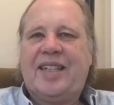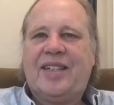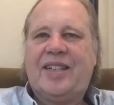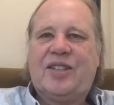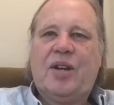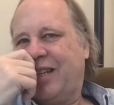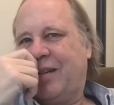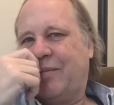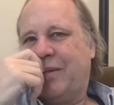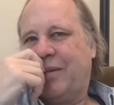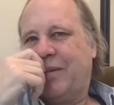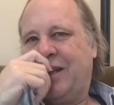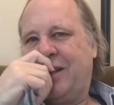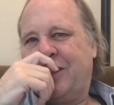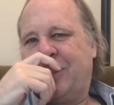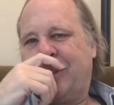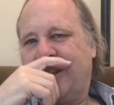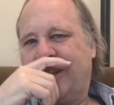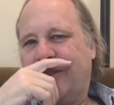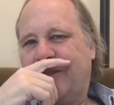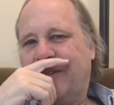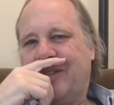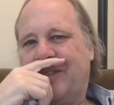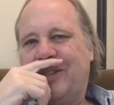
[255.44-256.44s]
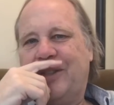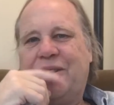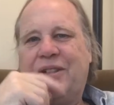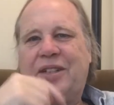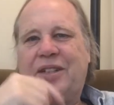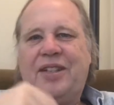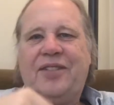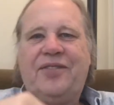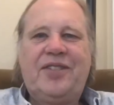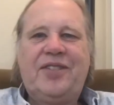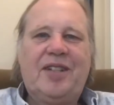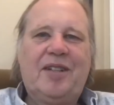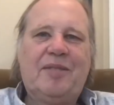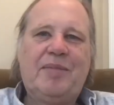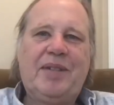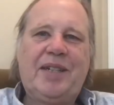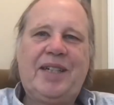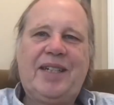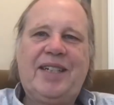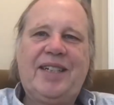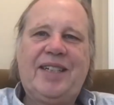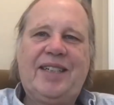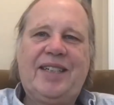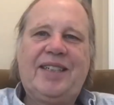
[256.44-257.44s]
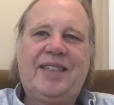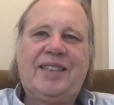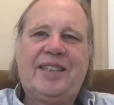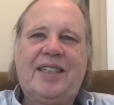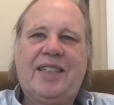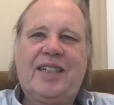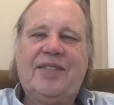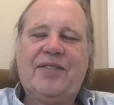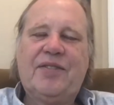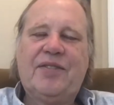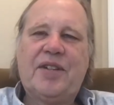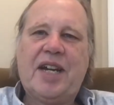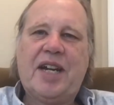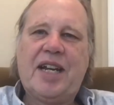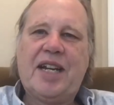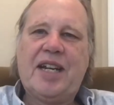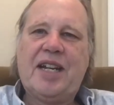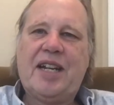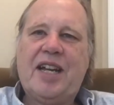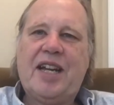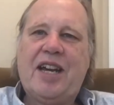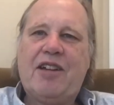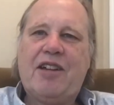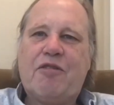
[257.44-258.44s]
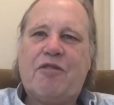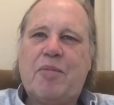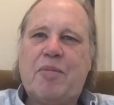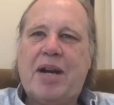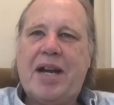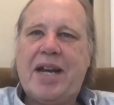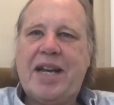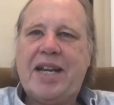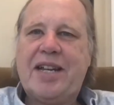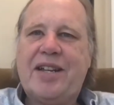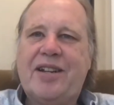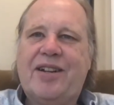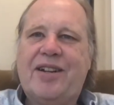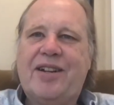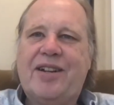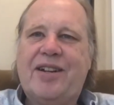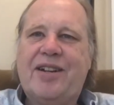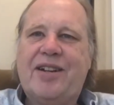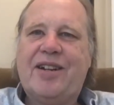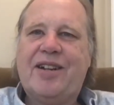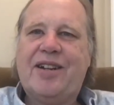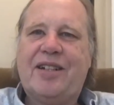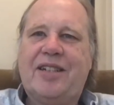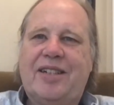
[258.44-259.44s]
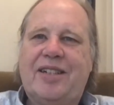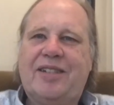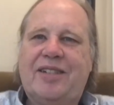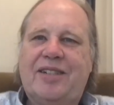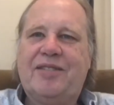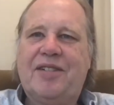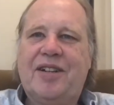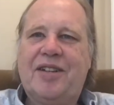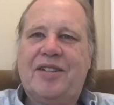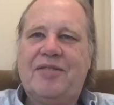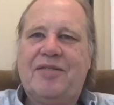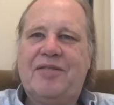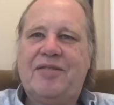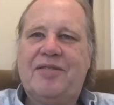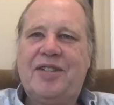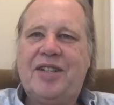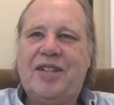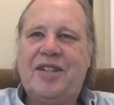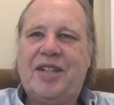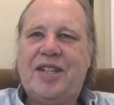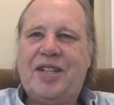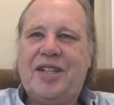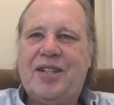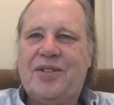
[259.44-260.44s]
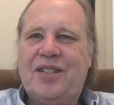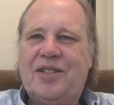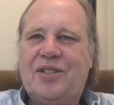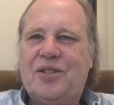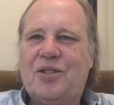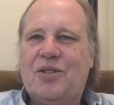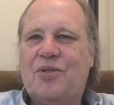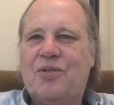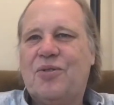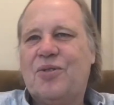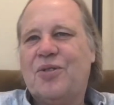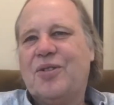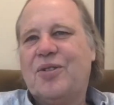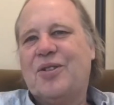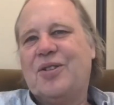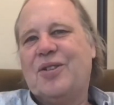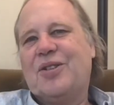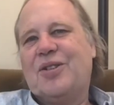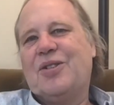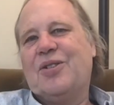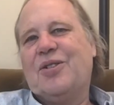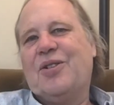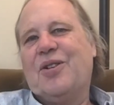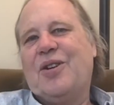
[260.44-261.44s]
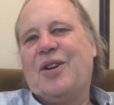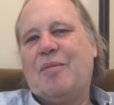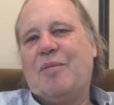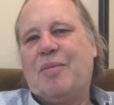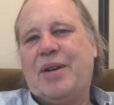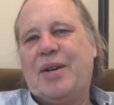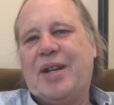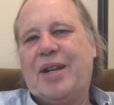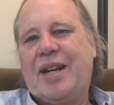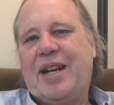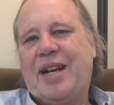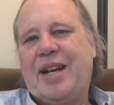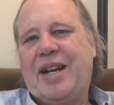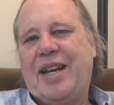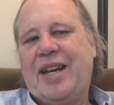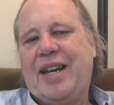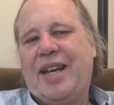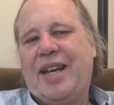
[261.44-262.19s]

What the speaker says: So I'm going to start with you, Clifton, because I've got a lot of Mike on video and so forth and so on. But